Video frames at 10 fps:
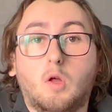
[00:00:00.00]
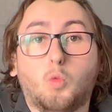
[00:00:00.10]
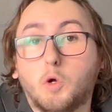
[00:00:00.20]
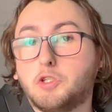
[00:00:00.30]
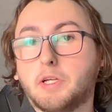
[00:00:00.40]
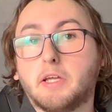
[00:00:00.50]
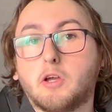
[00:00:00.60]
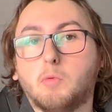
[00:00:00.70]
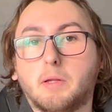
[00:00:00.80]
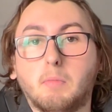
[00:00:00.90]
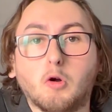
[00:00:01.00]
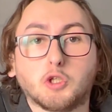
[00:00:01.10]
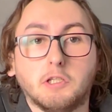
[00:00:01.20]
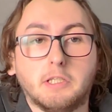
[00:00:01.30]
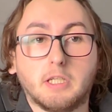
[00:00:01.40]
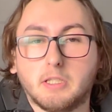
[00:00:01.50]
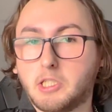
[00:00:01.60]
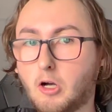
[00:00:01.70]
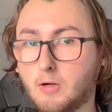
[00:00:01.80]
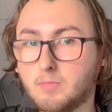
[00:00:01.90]
Once you get good with the motions,
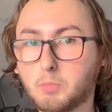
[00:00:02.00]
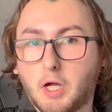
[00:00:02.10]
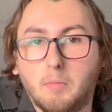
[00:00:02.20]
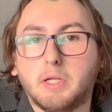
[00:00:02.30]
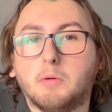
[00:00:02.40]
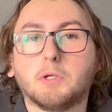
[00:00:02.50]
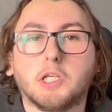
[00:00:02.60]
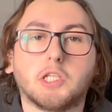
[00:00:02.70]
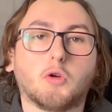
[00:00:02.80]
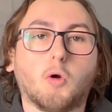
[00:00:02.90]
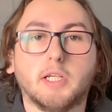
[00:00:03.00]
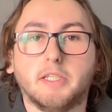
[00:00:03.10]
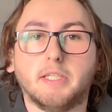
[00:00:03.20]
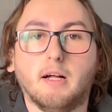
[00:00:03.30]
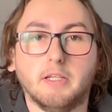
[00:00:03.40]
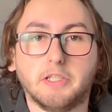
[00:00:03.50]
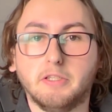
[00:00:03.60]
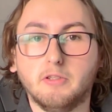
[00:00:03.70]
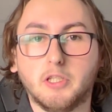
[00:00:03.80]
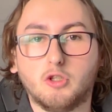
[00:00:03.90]
start coming up with a story to tell as you
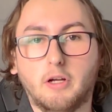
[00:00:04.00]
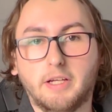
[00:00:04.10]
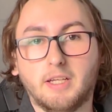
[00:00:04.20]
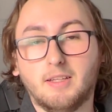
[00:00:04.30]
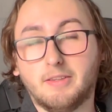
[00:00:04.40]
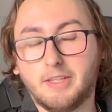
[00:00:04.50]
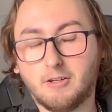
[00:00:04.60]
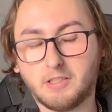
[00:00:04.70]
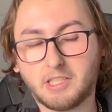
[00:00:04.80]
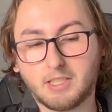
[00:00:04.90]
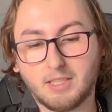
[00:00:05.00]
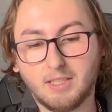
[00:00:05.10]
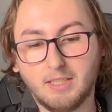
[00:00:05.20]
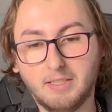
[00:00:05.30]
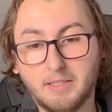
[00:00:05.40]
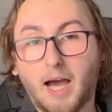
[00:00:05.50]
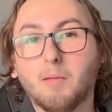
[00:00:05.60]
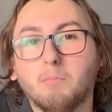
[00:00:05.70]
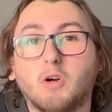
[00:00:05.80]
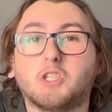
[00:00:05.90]
do the trick. There's
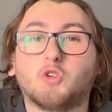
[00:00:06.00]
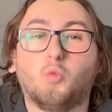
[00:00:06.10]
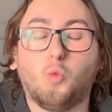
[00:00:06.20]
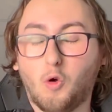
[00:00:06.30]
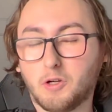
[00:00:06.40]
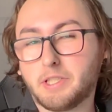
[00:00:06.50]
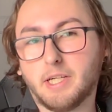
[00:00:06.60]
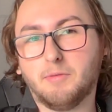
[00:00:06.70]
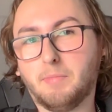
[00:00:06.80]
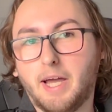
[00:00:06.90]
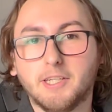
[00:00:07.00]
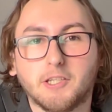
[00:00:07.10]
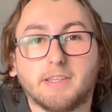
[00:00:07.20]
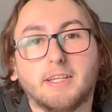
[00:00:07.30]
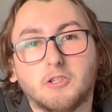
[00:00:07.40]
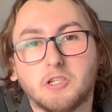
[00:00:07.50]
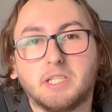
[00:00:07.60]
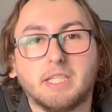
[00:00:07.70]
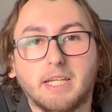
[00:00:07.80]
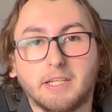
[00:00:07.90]
not much worse in magic than
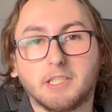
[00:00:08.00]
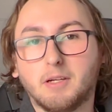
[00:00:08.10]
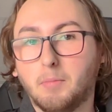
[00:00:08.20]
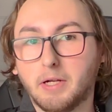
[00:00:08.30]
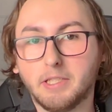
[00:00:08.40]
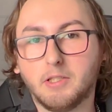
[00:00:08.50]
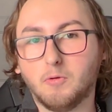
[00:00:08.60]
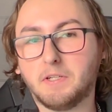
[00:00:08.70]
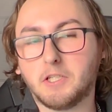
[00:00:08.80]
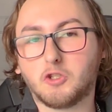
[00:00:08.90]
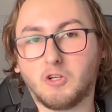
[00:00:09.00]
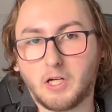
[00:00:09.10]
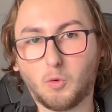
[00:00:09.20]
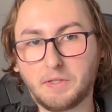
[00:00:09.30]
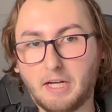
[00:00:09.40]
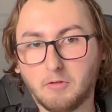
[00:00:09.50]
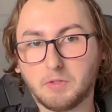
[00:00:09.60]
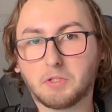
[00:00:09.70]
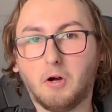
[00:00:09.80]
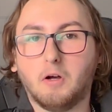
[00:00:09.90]
just seeing somebody doing a trick
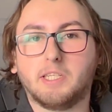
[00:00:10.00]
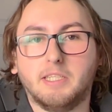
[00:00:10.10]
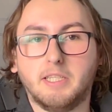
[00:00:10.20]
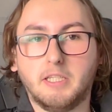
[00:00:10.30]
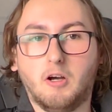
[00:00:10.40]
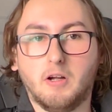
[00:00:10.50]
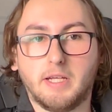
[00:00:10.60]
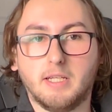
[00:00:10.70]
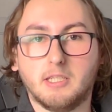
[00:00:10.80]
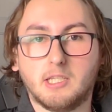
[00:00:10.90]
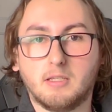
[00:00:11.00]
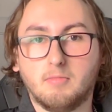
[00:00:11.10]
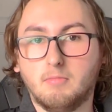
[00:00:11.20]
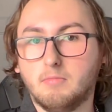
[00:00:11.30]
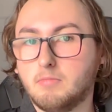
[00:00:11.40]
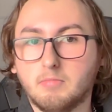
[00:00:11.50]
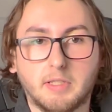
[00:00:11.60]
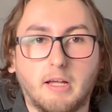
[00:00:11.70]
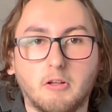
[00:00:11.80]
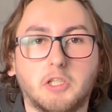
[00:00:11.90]
without talking to the audience.
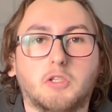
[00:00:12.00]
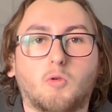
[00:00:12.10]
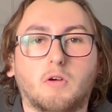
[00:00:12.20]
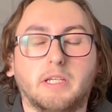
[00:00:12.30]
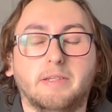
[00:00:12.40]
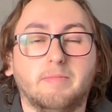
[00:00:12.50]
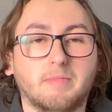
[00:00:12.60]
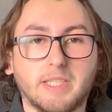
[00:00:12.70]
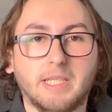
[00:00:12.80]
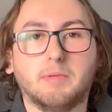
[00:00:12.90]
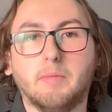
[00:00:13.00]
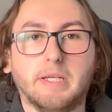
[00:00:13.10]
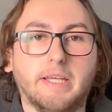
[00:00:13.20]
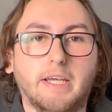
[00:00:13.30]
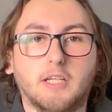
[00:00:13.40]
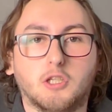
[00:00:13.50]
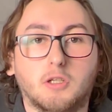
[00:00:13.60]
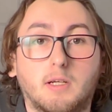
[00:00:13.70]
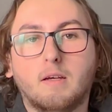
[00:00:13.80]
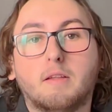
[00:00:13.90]
Tell a story, keep them engaged.
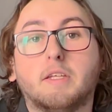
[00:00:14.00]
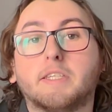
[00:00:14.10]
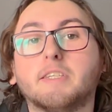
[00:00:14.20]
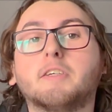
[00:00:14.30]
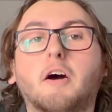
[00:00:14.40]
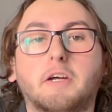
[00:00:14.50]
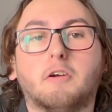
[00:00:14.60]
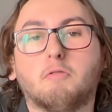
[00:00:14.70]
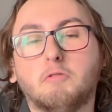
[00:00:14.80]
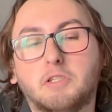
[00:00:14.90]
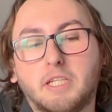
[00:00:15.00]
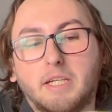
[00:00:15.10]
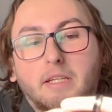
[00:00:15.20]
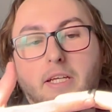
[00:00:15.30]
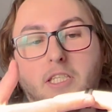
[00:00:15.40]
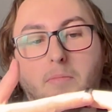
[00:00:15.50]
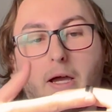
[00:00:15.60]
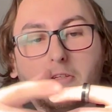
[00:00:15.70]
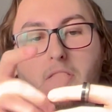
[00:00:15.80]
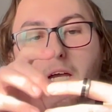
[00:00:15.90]
This entire routine is
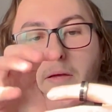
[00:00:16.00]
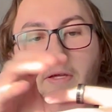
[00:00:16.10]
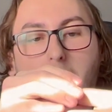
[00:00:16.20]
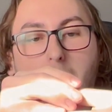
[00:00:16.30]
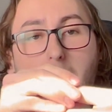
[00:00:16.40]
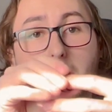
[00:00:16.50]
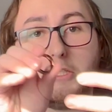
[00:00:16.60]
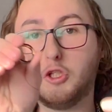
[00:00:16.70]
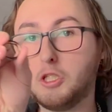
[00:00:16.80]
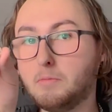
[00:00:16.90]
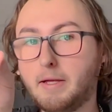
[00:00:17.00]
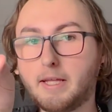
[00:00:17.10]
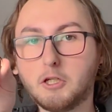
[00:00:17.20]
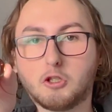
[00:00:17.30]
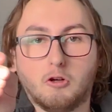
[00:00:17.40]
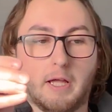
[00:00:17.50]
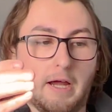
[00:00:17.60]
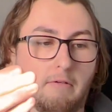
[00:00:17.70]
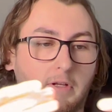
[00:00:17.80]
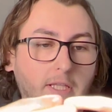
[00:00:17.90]
about timing, and and just making sure that
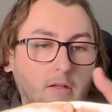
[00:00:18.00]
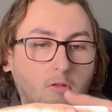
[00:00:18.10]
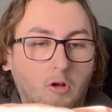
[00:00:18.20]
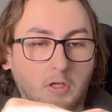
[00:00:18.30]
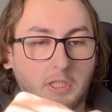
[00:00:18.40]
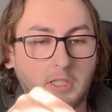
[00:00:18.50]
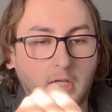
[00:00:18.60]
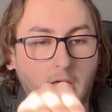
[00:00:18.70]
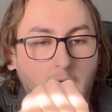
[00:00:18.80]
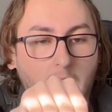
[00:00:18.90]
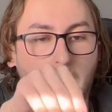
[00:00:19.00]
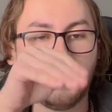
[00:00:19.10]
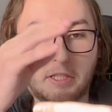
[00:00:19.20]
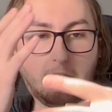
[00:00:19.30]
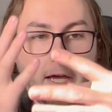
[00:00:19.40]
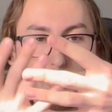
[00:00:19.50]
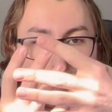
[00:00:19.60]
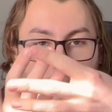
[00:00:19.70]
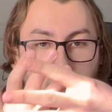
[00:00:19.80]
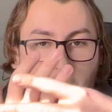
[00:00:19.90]
everything looks as
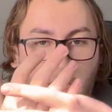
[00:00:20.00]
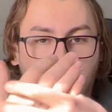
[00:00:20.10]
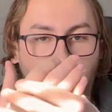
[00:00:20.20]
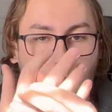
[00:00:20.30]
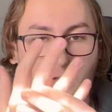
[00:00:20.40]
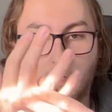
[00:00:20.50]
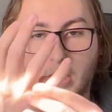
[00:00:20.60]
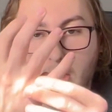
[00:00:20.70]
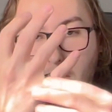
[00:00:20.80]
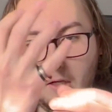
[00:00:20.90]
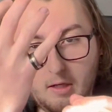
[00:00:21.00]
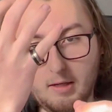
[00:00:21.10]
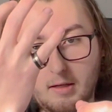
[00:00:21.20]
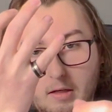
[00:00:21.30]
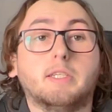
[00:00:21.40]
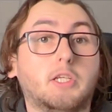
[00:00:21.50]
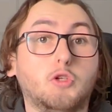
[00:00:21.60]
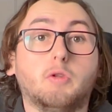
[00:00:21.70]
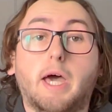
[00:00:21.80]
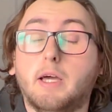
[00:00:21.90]
natural as possible. To
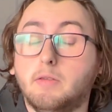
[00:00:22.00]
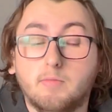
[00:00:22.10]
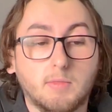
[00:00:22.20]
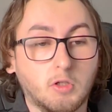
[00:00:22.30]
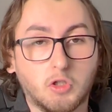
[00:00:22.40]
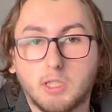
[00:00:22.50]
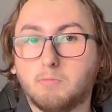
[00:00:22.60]
do that, you just